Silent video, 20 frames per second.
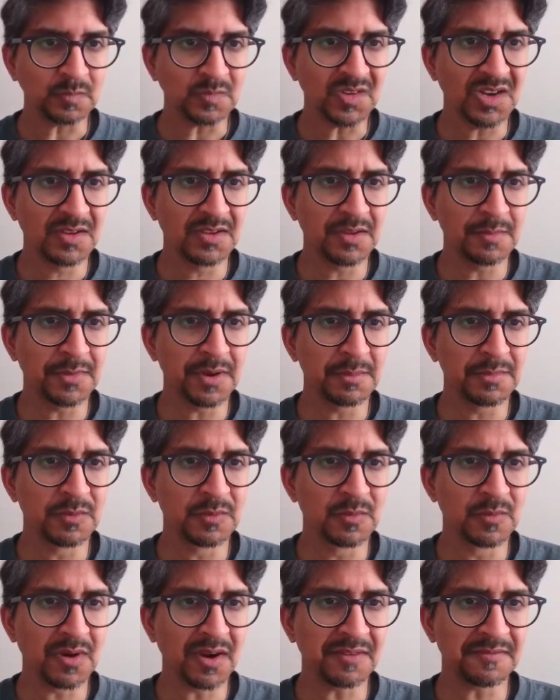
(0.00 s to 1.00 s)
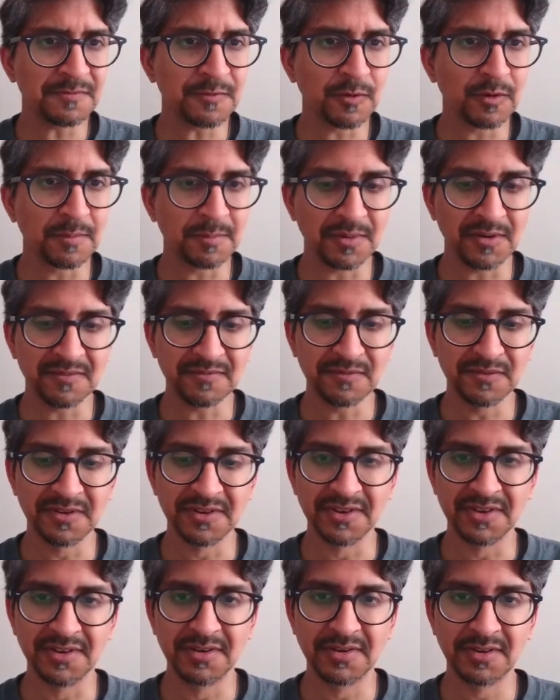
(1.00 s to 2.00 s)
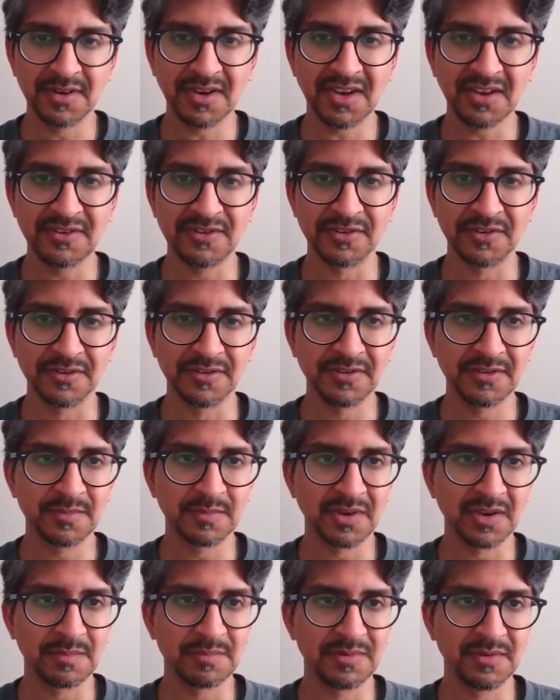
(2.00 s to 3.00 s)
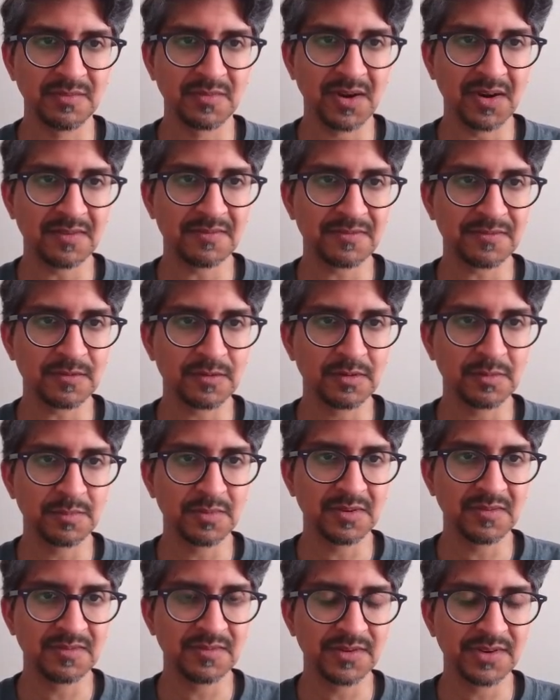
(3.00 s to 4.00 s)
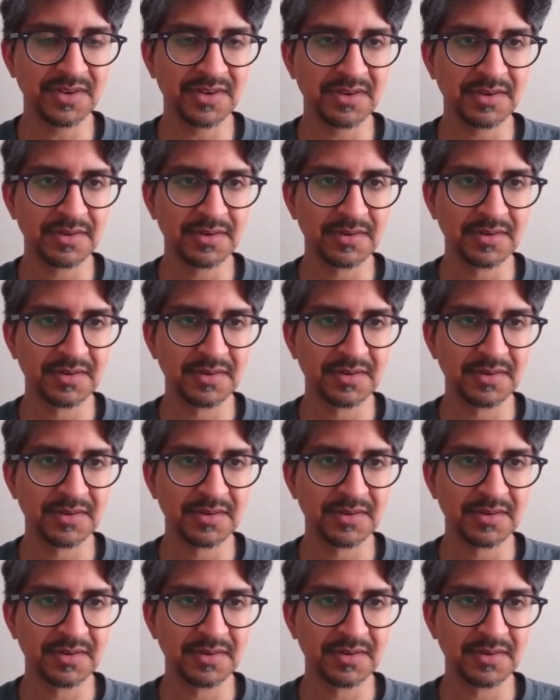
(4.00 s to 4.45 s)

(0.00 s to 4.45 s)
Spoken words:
They might be rough or perforated. Edges might be rough or perforated.